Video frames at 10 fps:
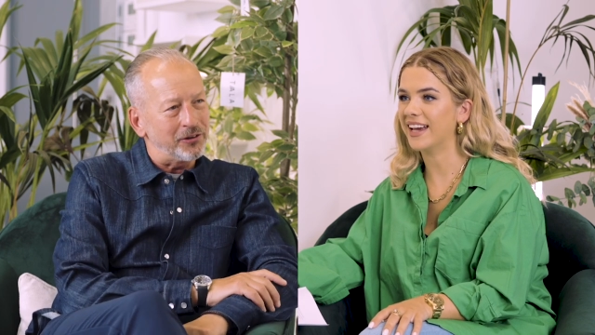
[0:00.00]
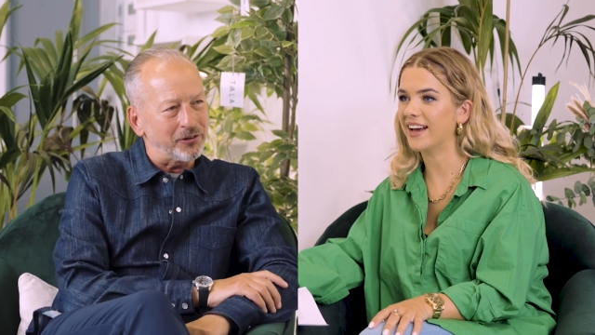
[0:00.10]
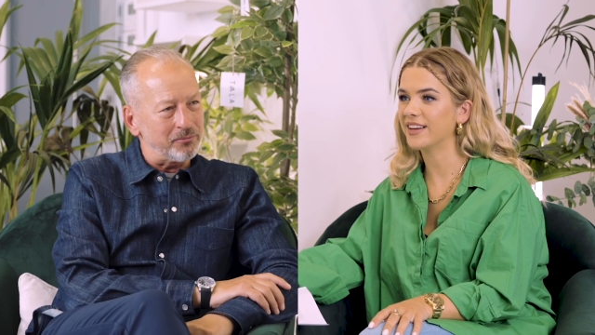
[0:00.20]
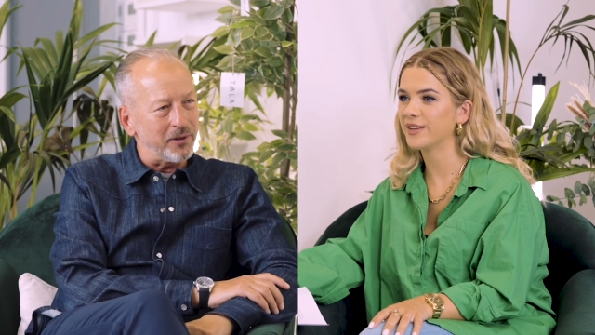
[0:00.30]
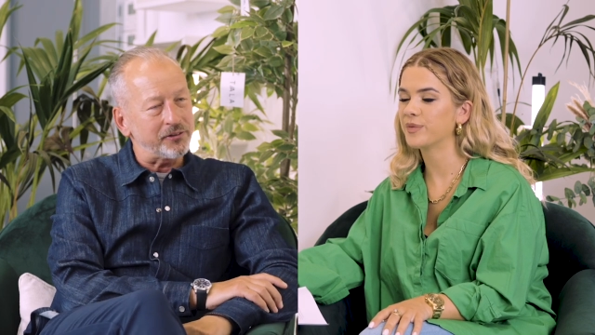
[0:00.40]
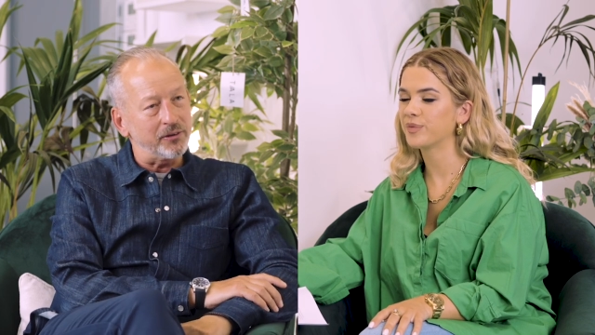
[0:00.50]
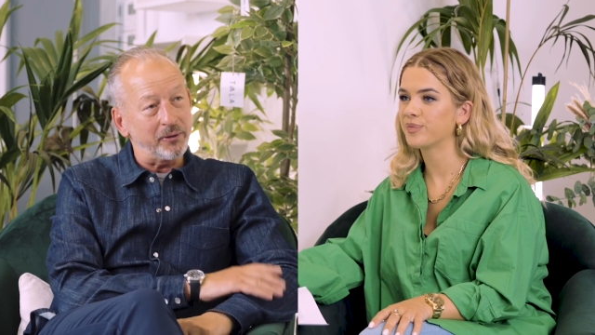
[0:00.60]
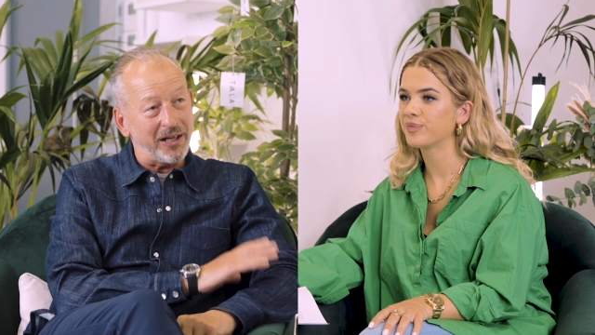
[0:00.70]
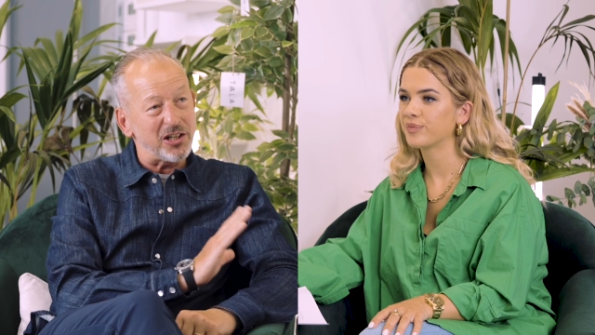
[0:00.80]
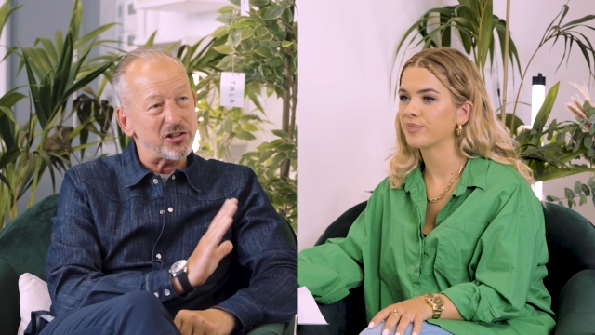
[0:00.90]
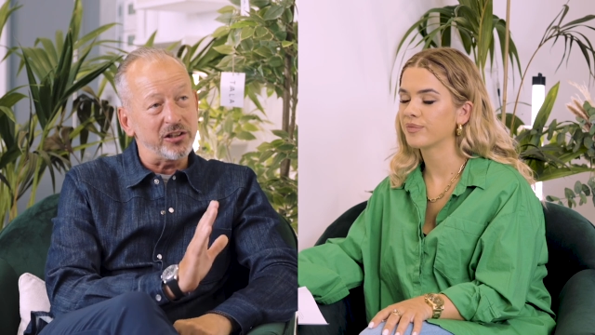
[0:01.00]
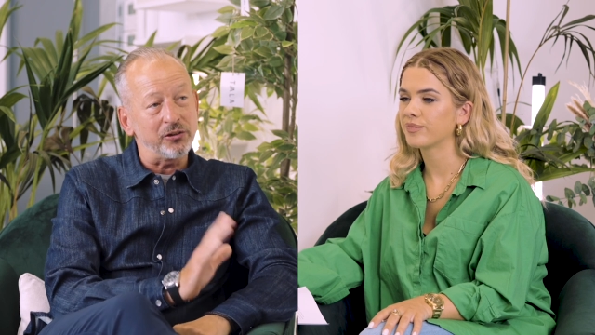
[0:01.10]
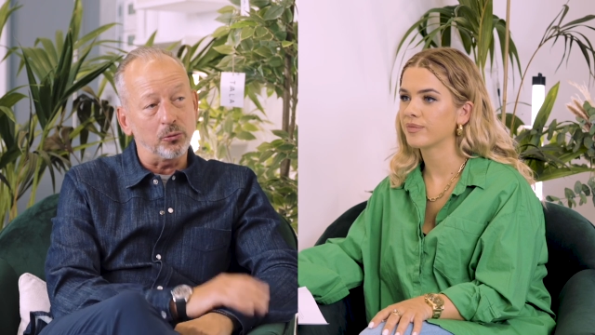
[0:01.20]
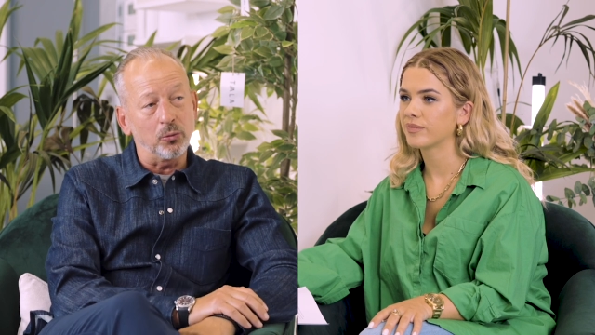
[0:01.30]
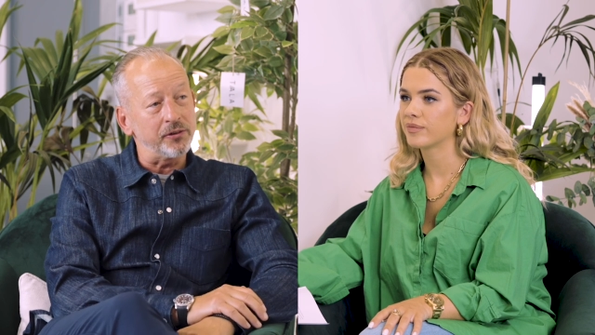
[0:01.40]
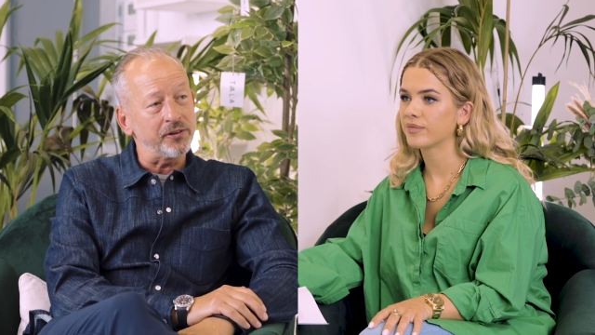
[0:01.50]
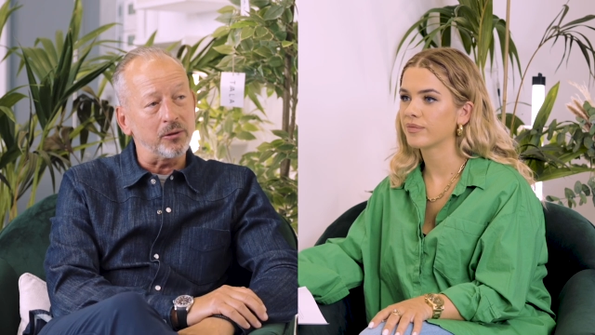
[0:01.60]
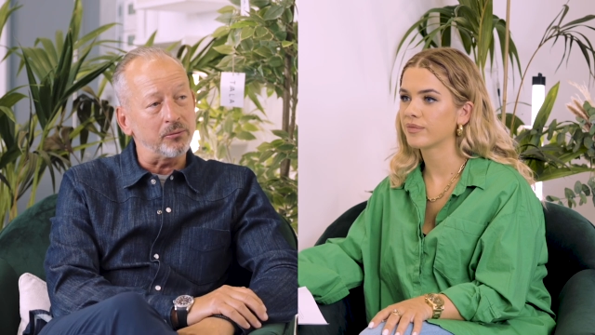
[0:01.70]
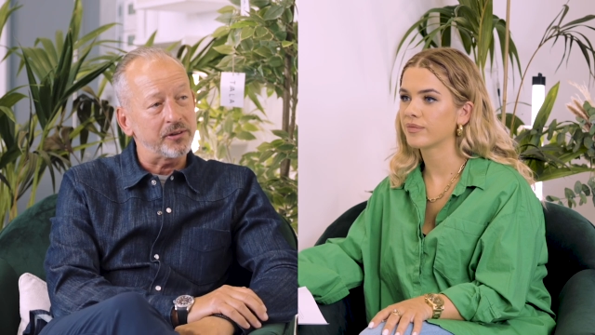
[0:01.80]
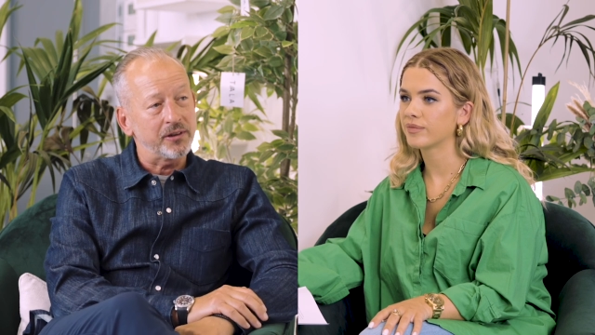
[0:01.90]
Speaker 1: it doesn't matter, but actually, it's always
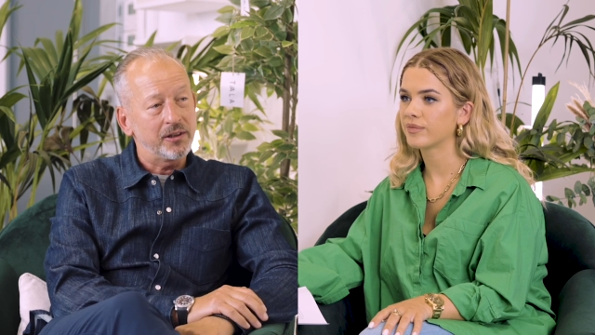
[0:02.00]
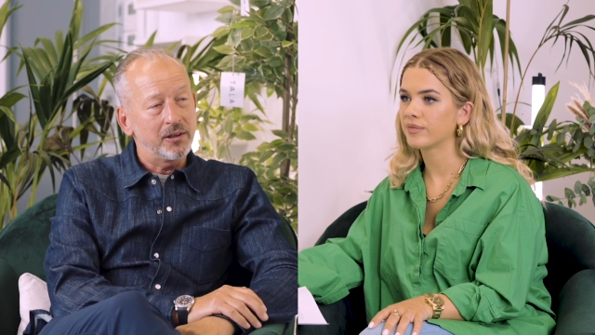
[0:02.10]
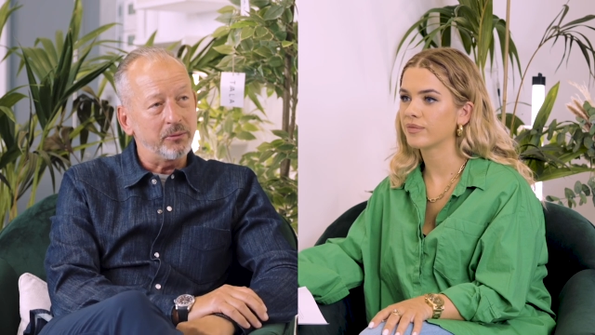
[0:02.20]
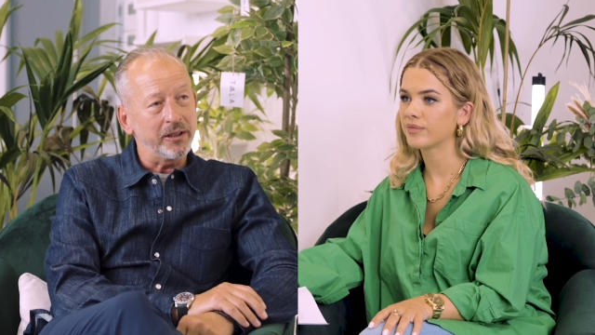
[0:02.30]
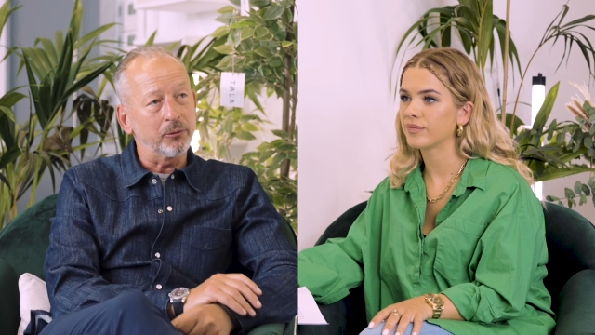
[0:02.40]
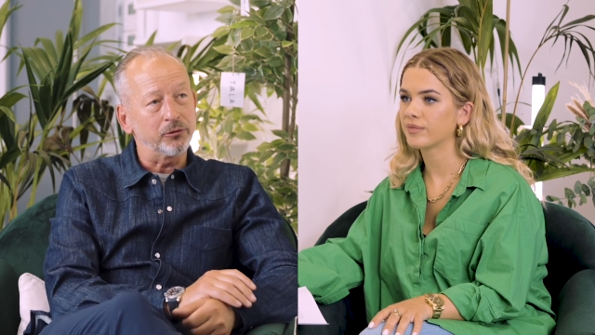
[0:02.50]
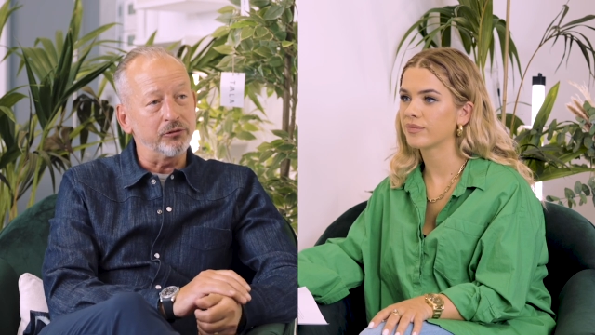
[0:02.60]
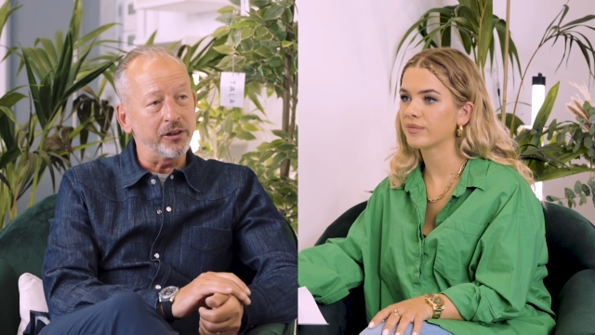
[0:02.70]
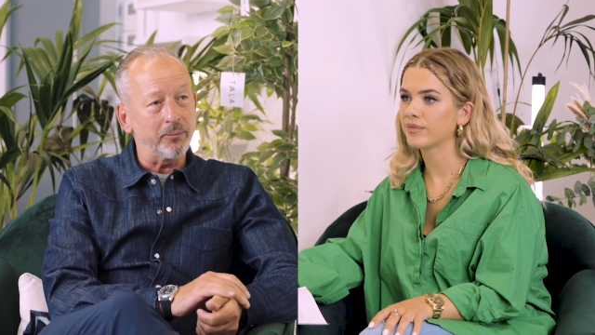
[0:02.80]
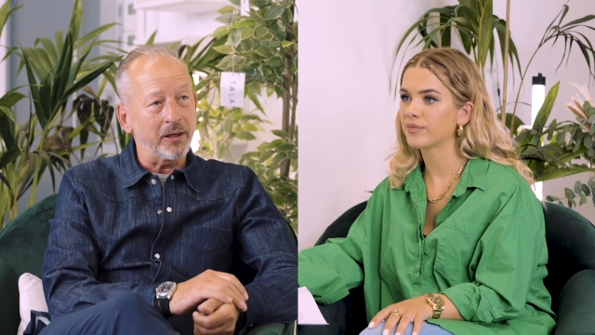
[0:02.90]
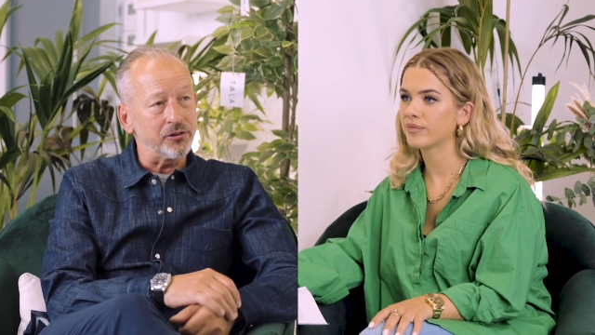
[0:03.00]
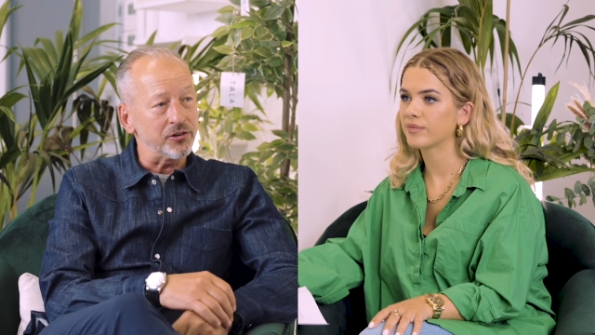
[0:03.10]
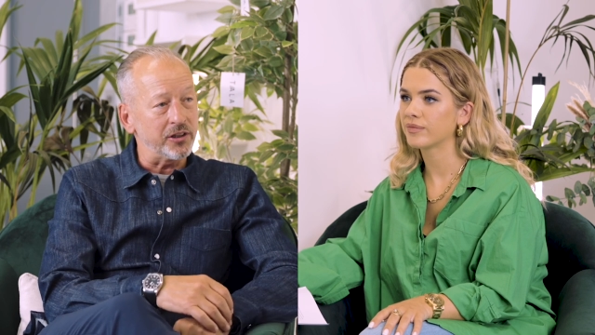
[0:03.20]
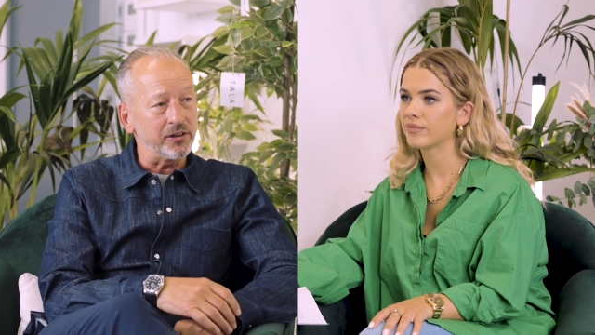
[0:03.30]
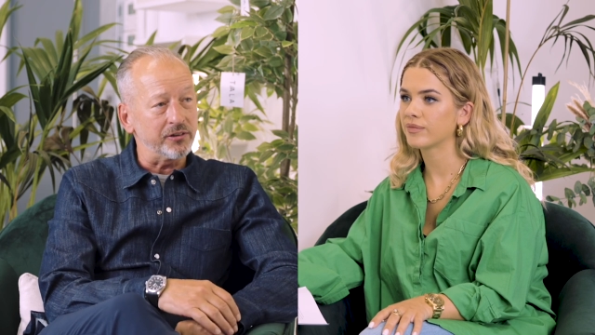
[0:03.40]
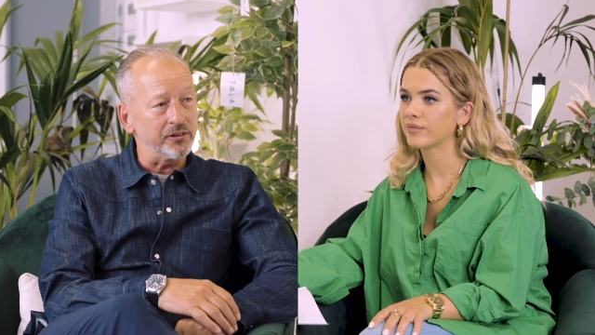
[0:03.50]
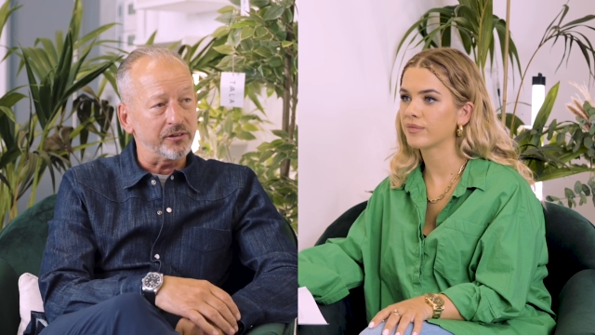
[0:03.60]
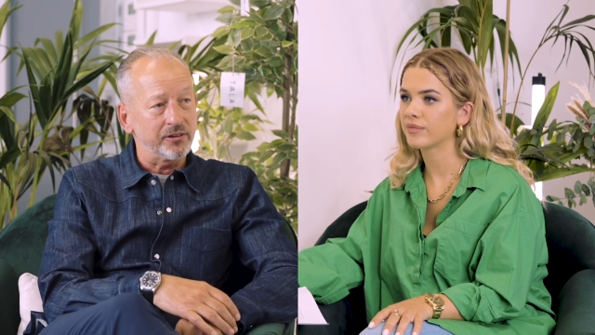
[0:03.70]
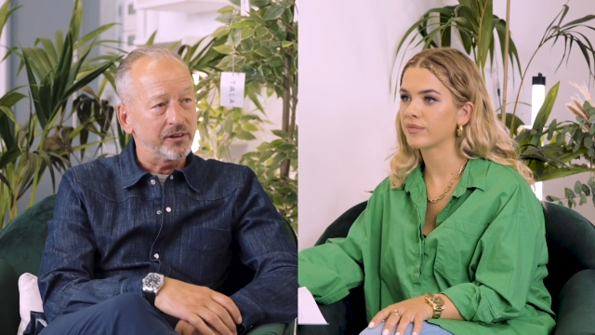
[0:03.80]
helped being able to read a balance sheet and